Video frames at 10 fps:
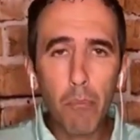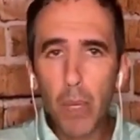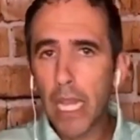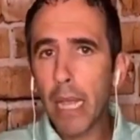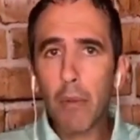
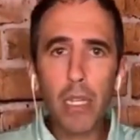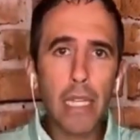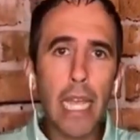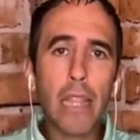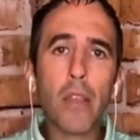being able to
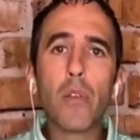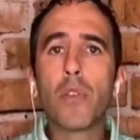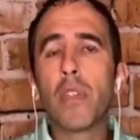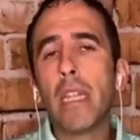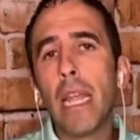take
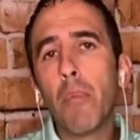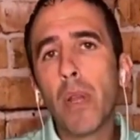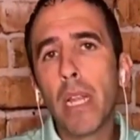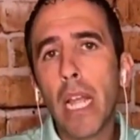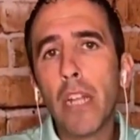those to
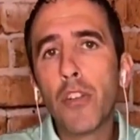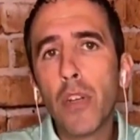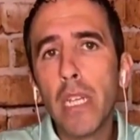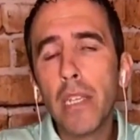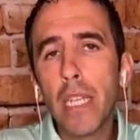neighboring
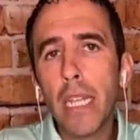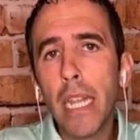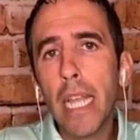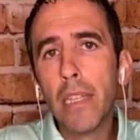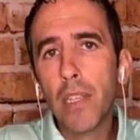countries
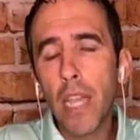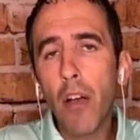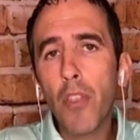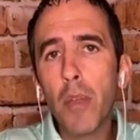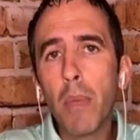and
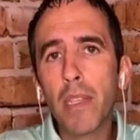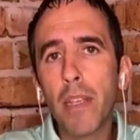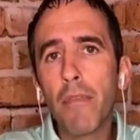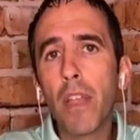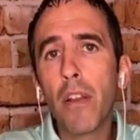sell them as
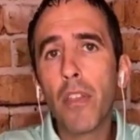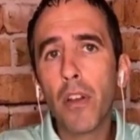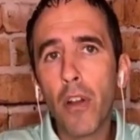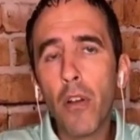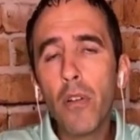if they're
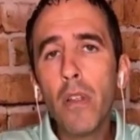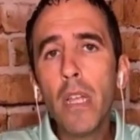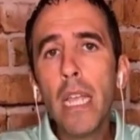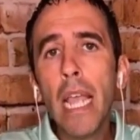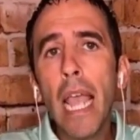their own.
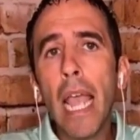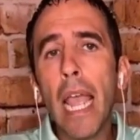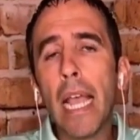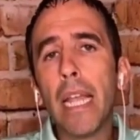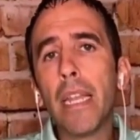
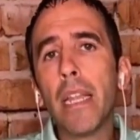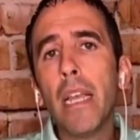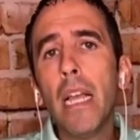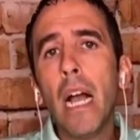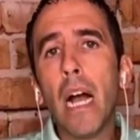And
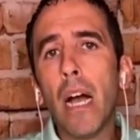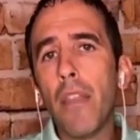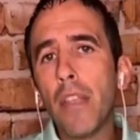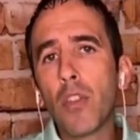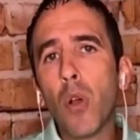
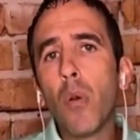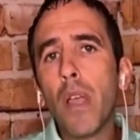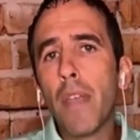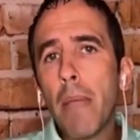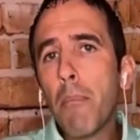so
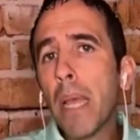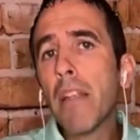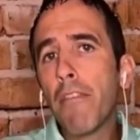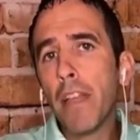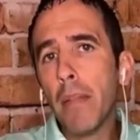they
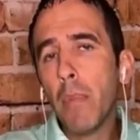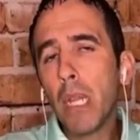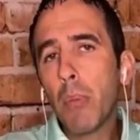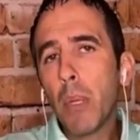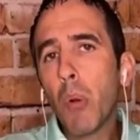benefit.
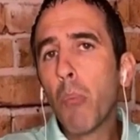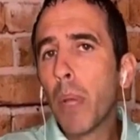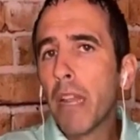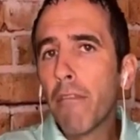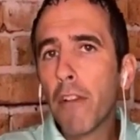Many people
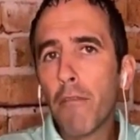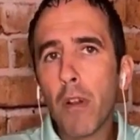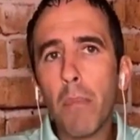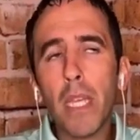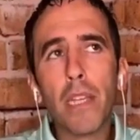benefit
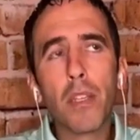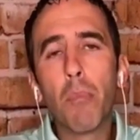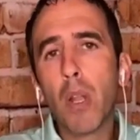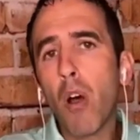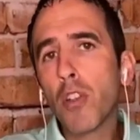from this,
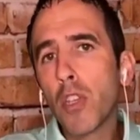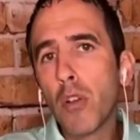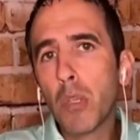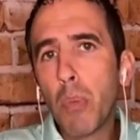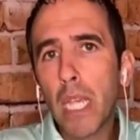but also
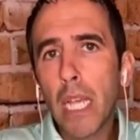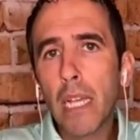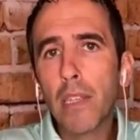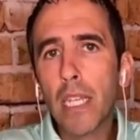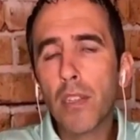it's
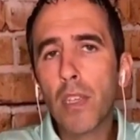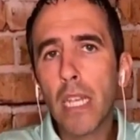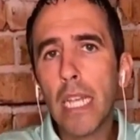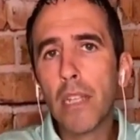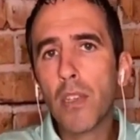because
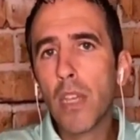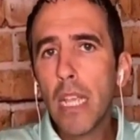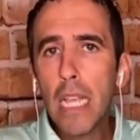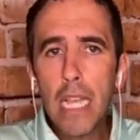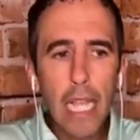it's
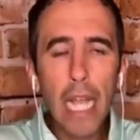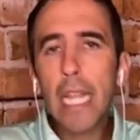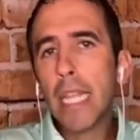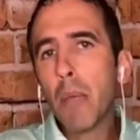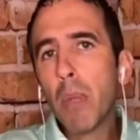kind
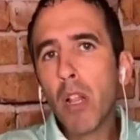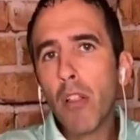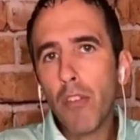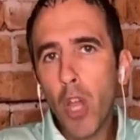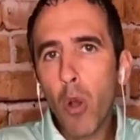of in the middle
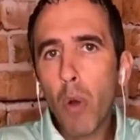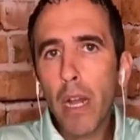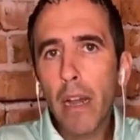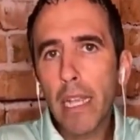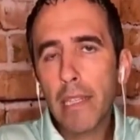of
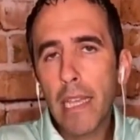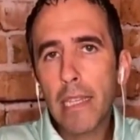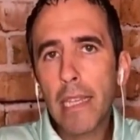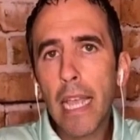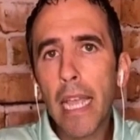nowhere, as they
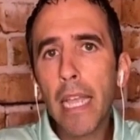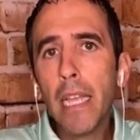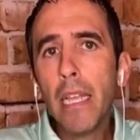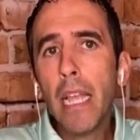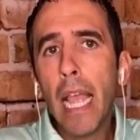say.
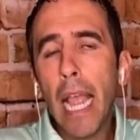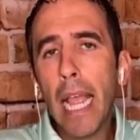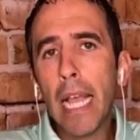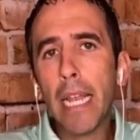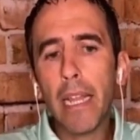
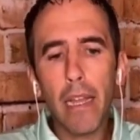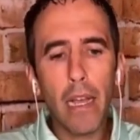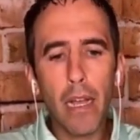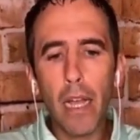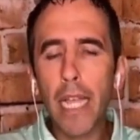And
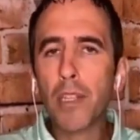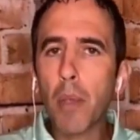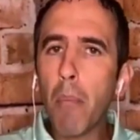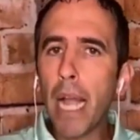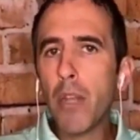it's
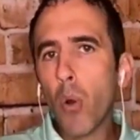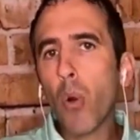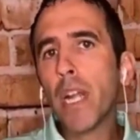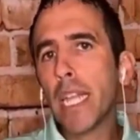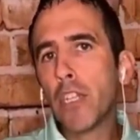a
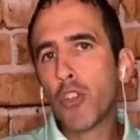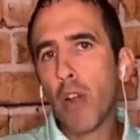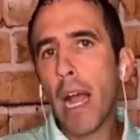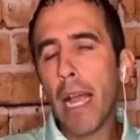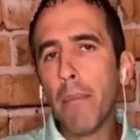minority
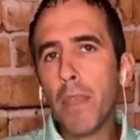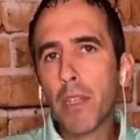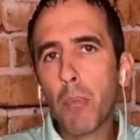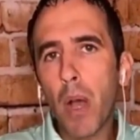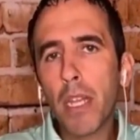tribe.
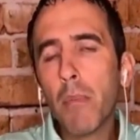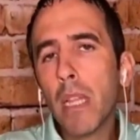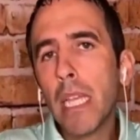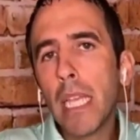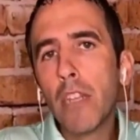This
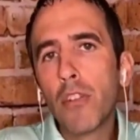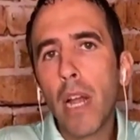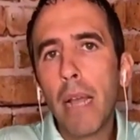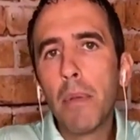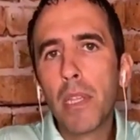Banyamulenge
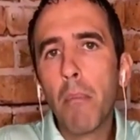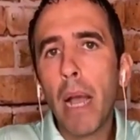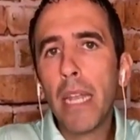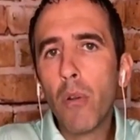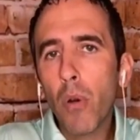tribe is a
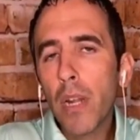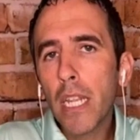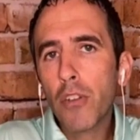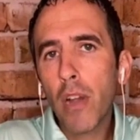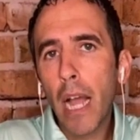
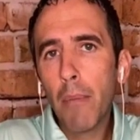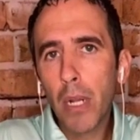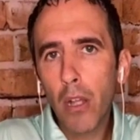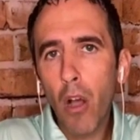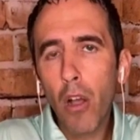minority tribe
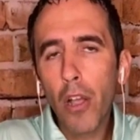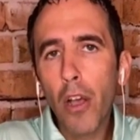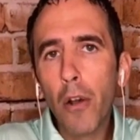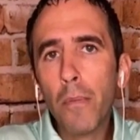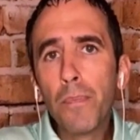in
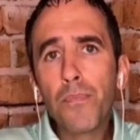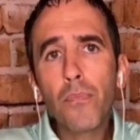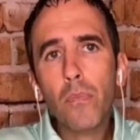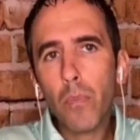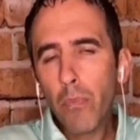Congo.
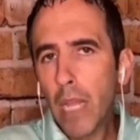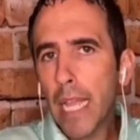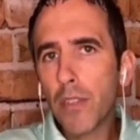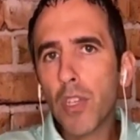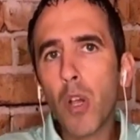
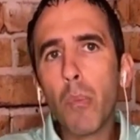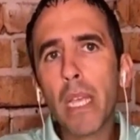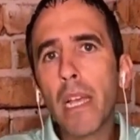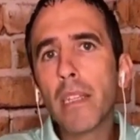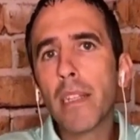And so
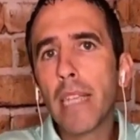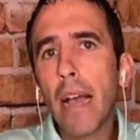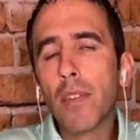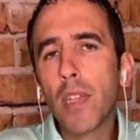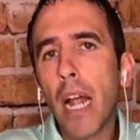because it's
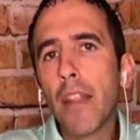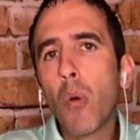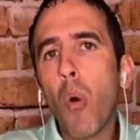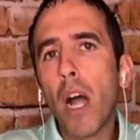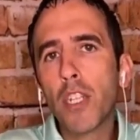outside of the
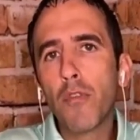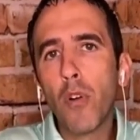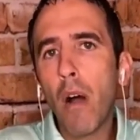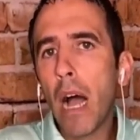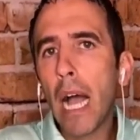
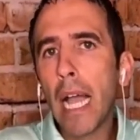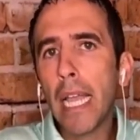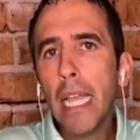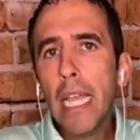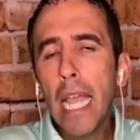watchful
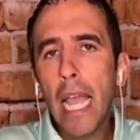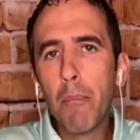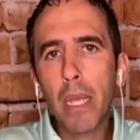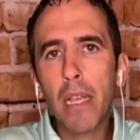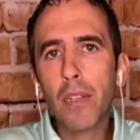eye
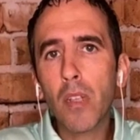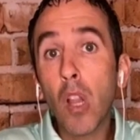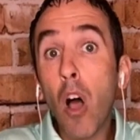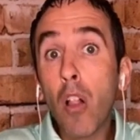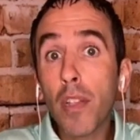and because
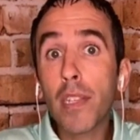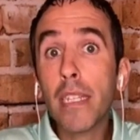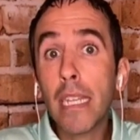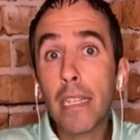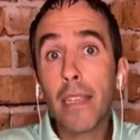
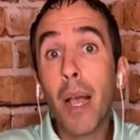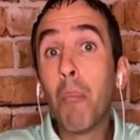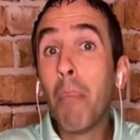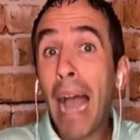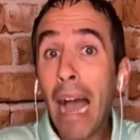lawlessness
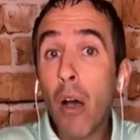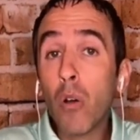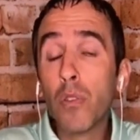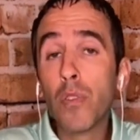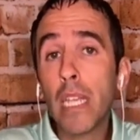
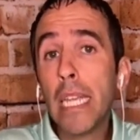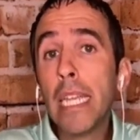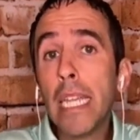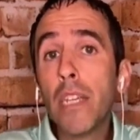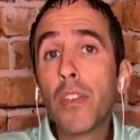abounds
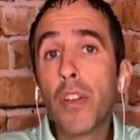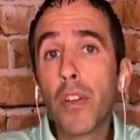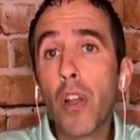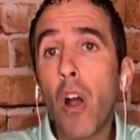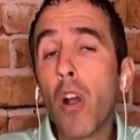in
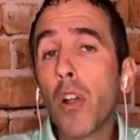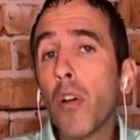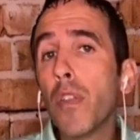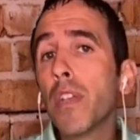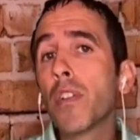Eastern
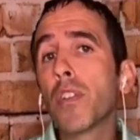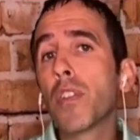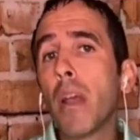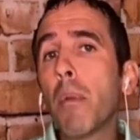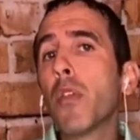Congo, these are
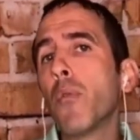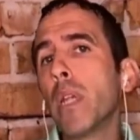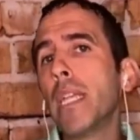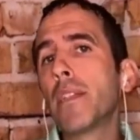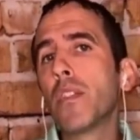some of the
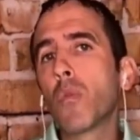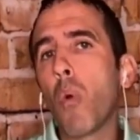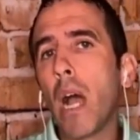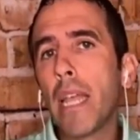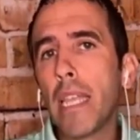reasons
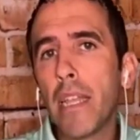why the